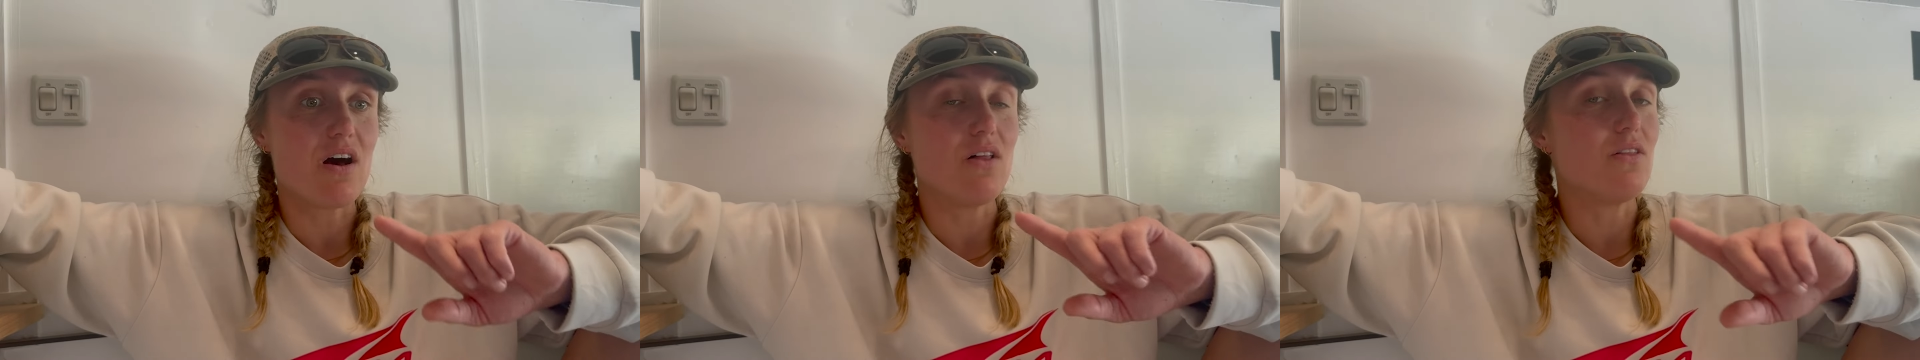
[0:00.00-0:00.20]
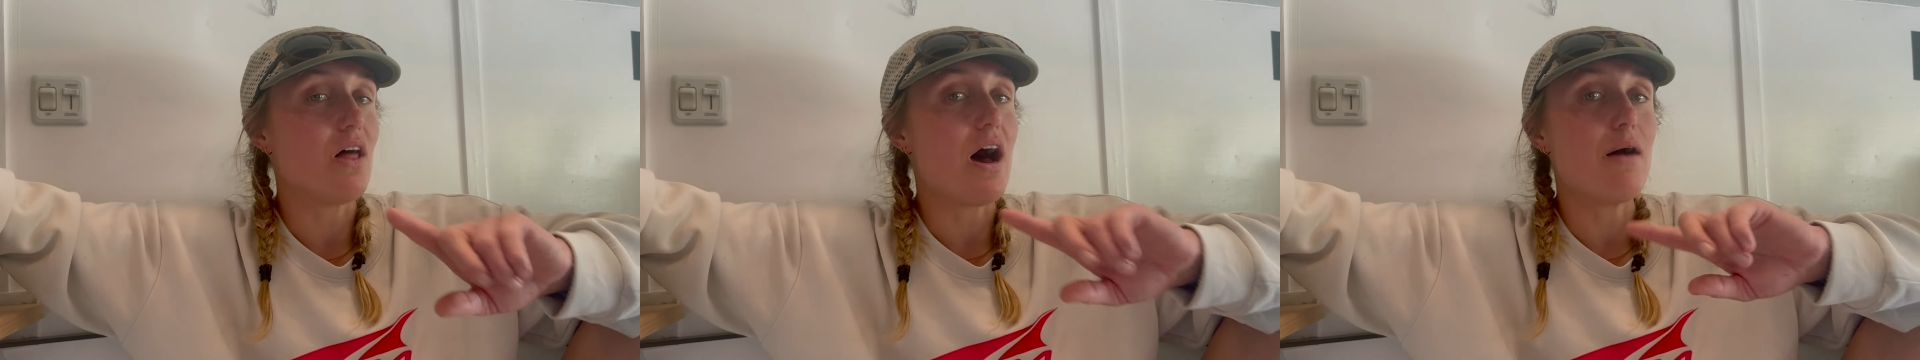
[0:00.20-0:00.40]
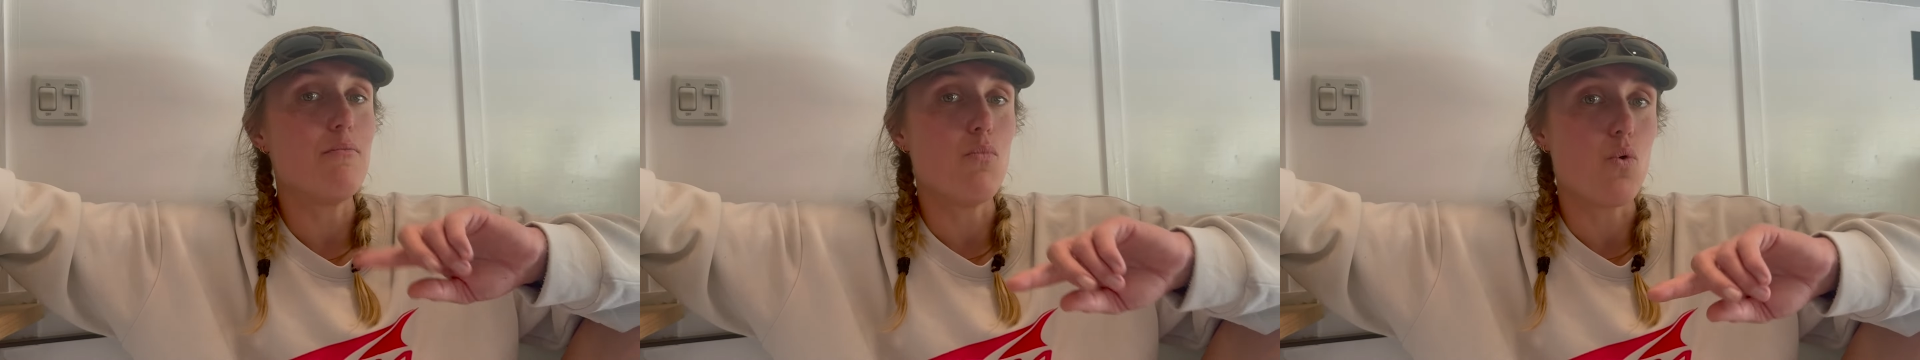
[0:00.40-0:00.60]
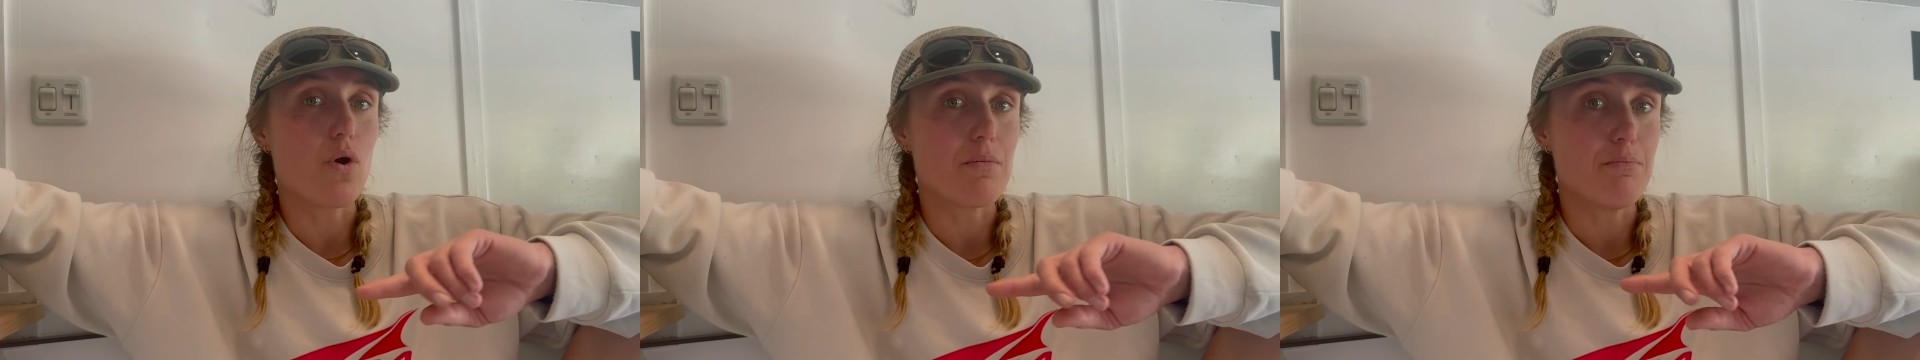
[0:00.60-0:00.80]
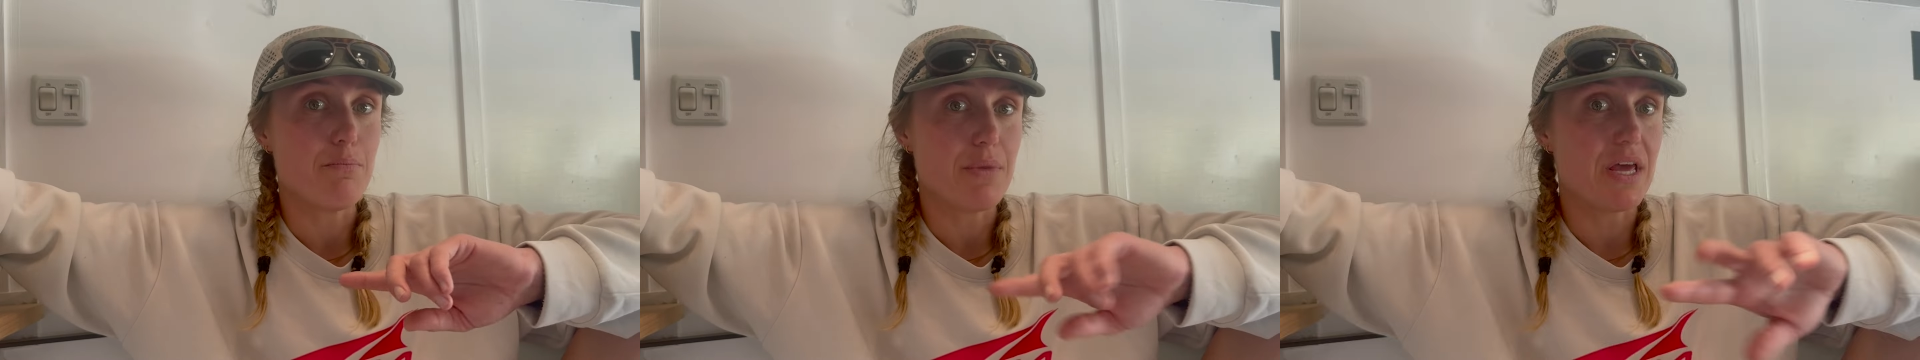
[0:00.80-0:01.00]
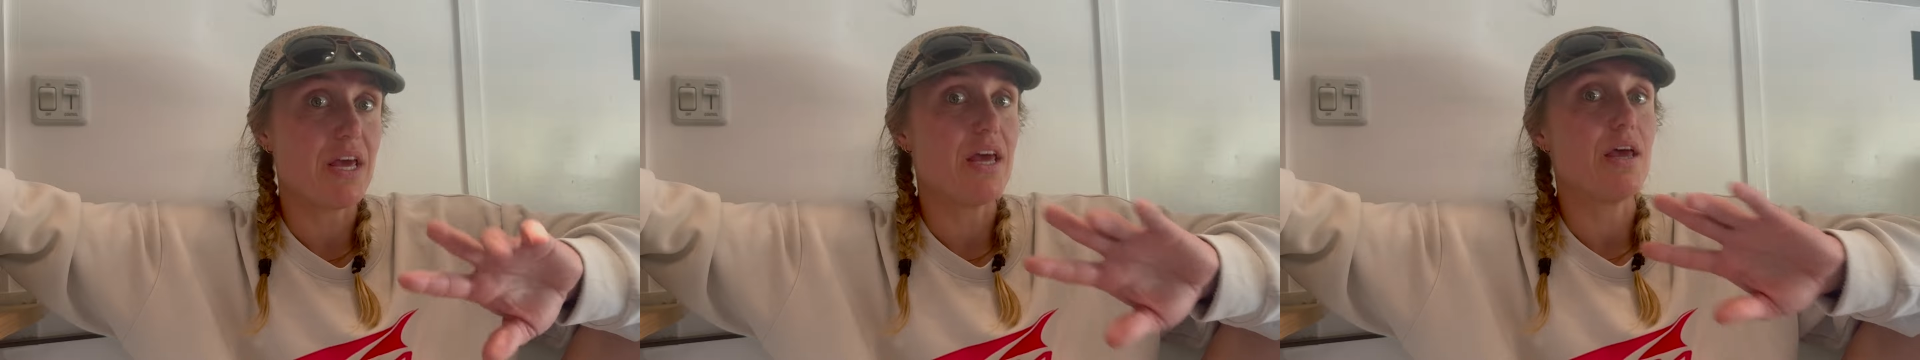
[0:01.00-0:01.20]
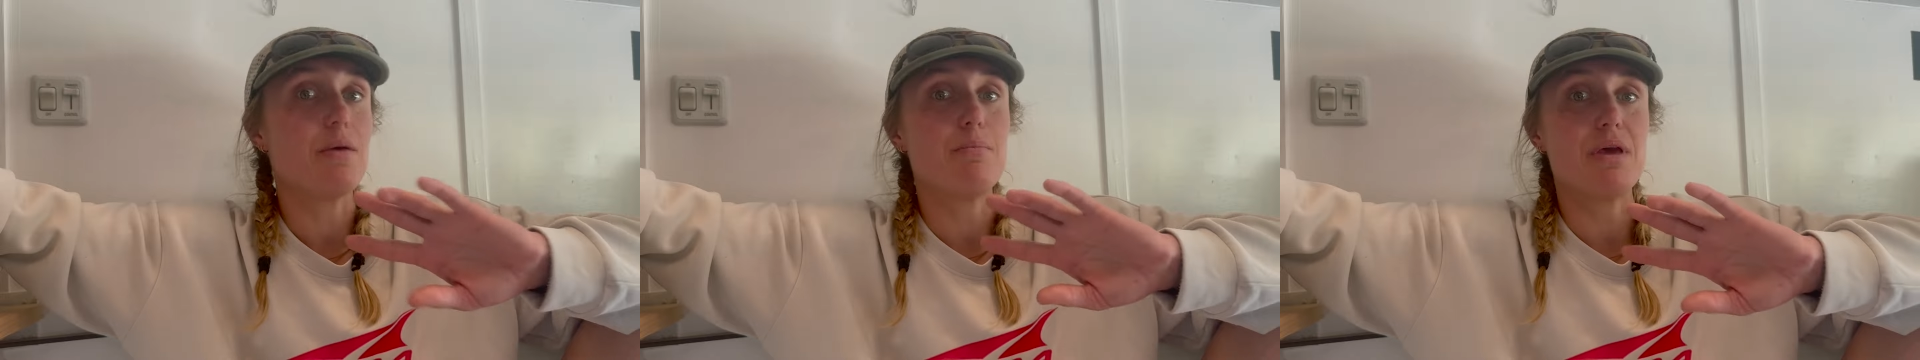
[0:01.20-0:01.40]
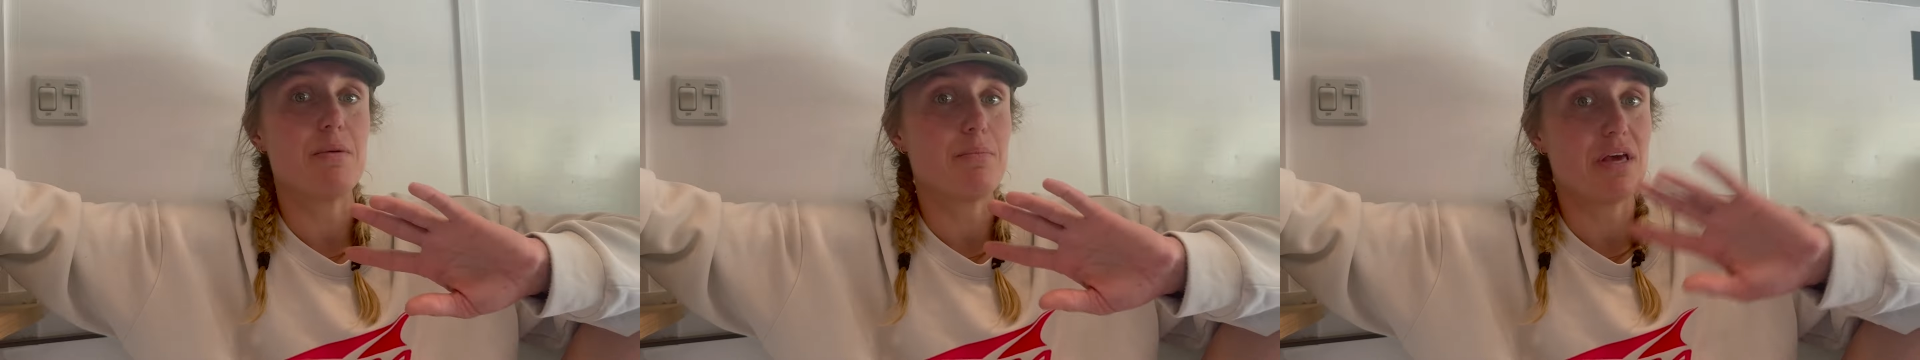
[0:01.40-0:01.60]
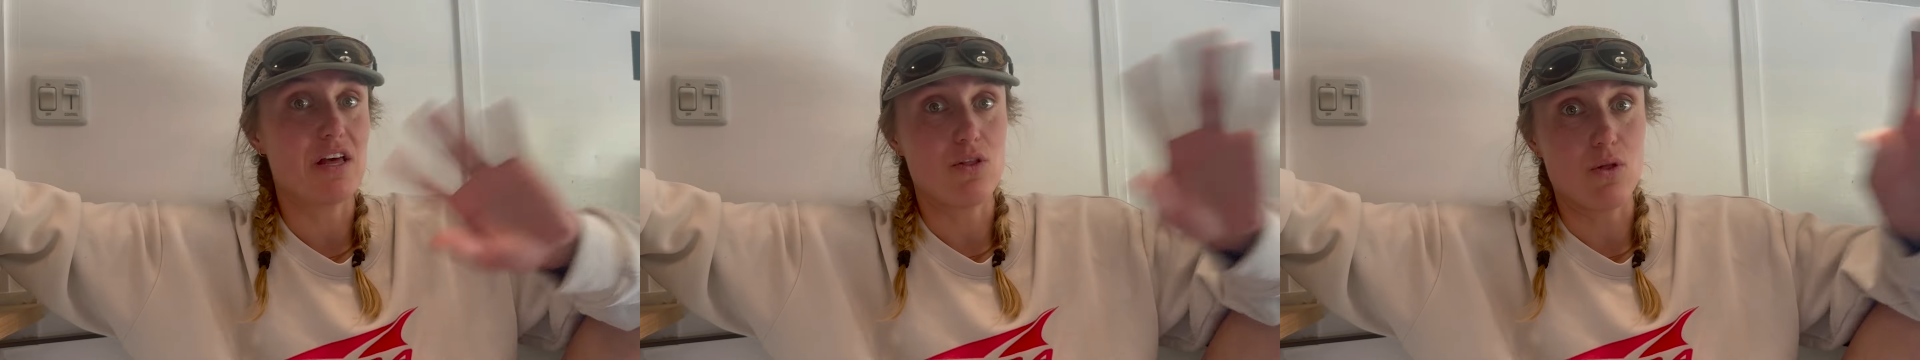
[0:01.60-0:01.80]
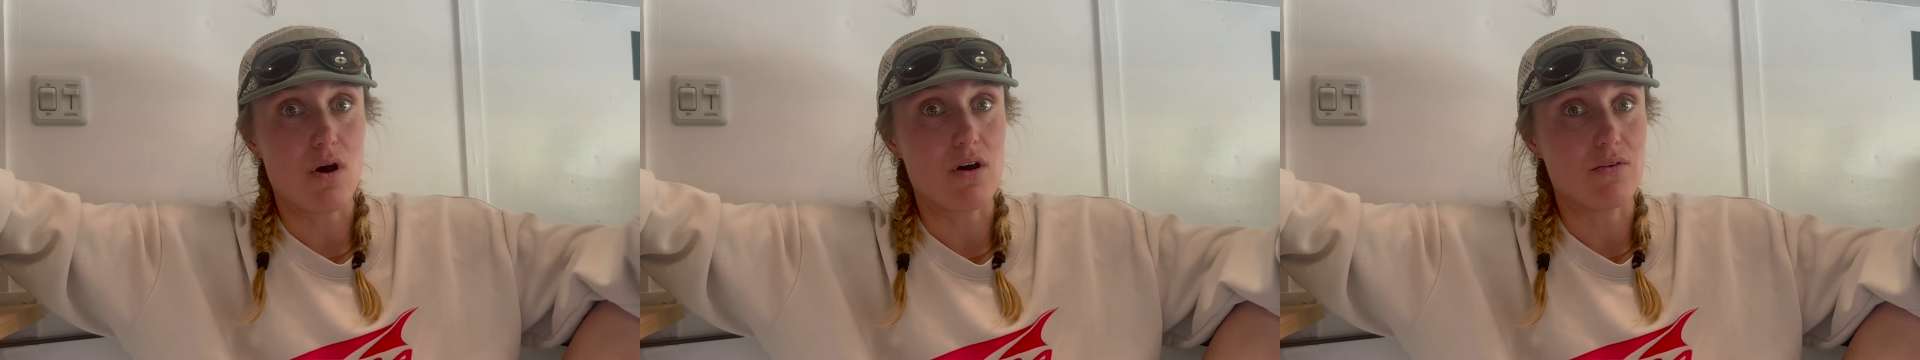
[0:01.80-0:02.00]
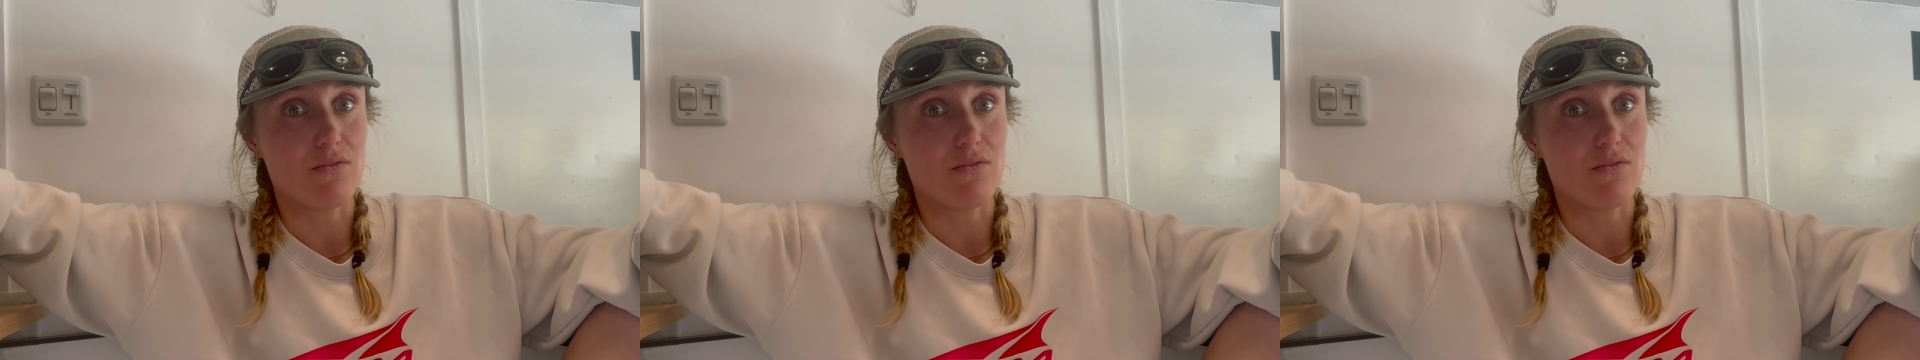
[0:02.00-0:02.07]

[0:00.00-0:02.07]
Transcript: a lot more big long